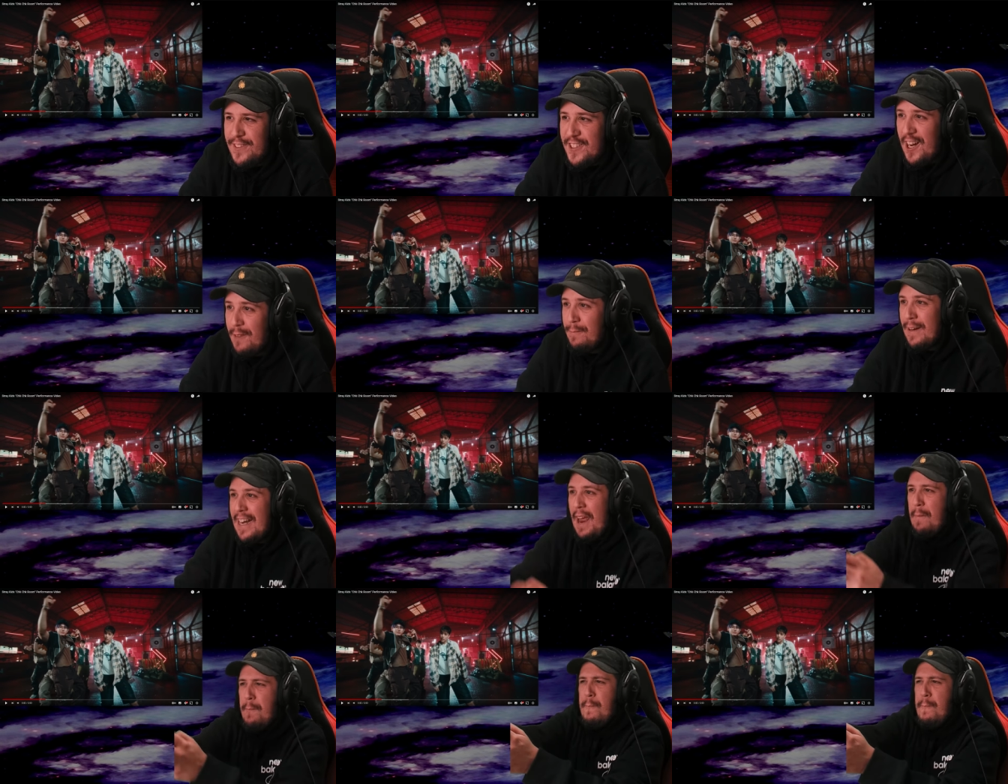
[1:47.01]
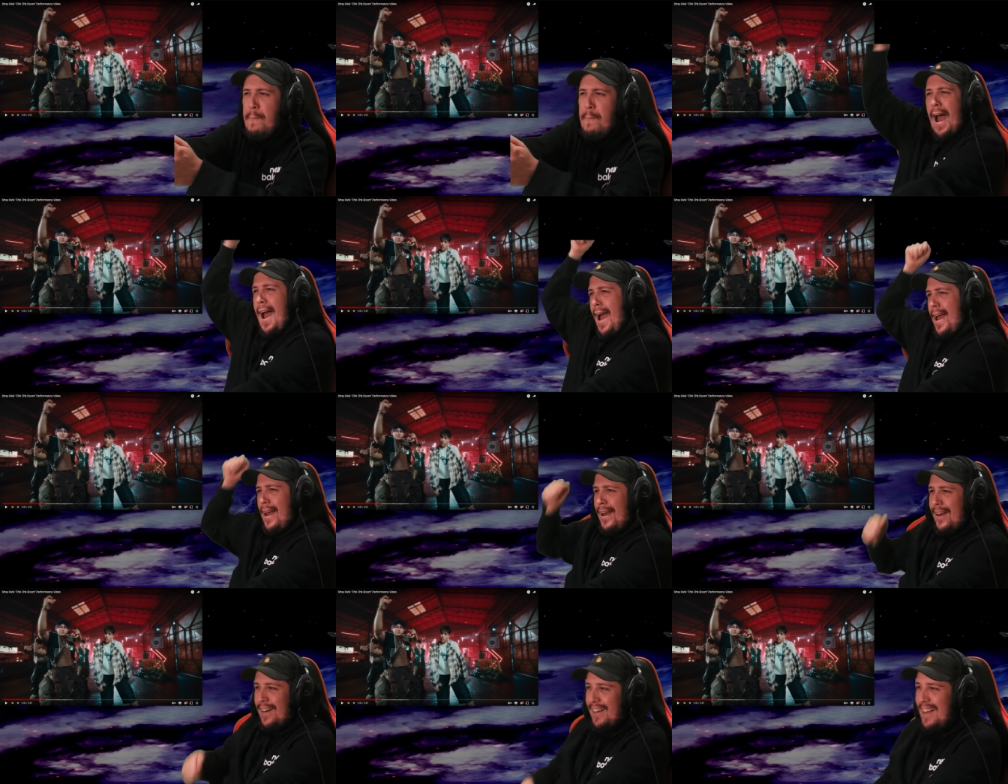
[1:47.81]
Changbin and bang.
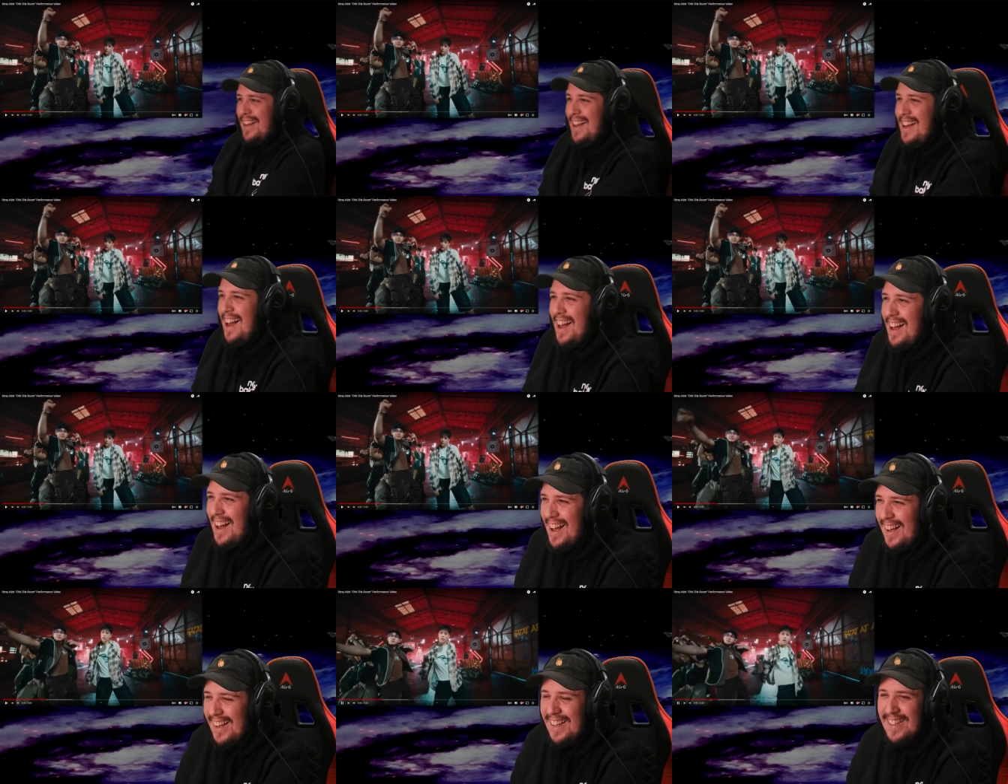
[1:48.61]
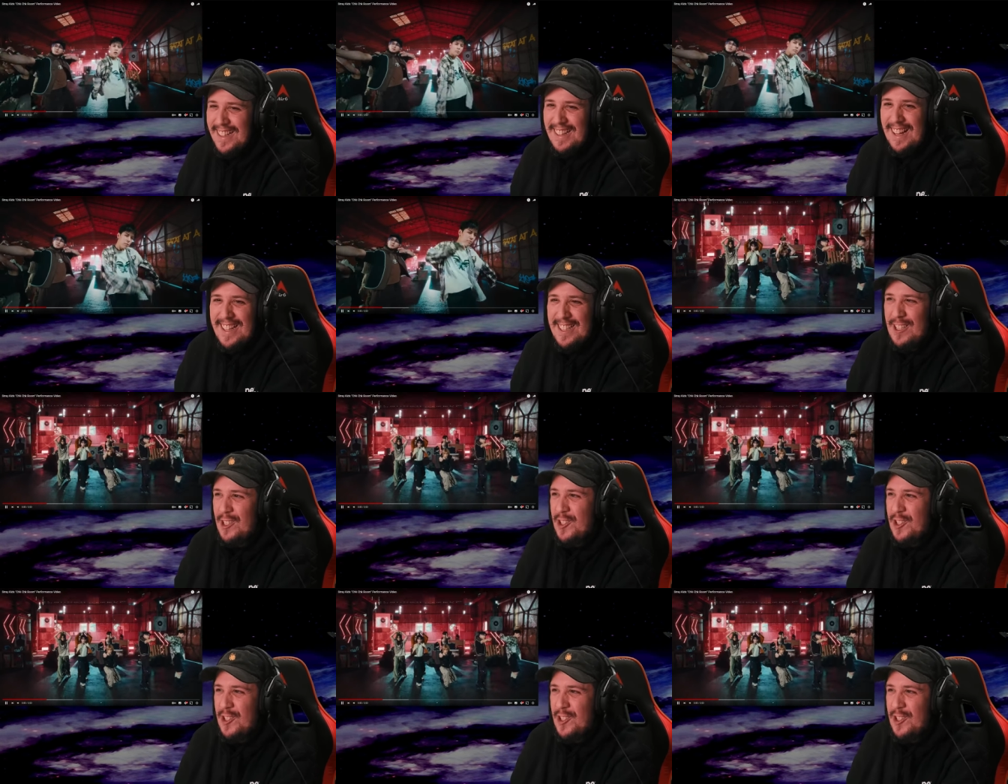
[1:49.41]
Like it's a